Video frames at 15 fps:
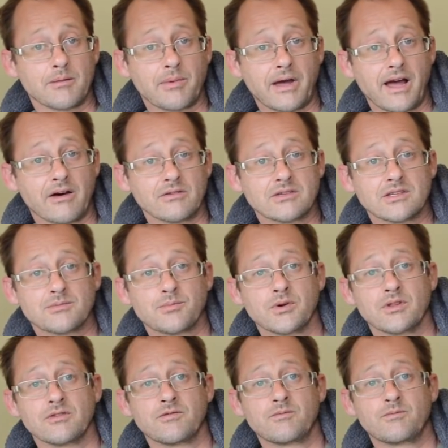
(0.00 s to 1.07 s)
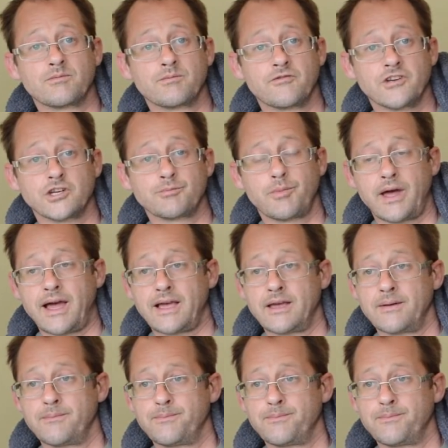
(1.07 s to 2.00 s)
about, just put the fish back.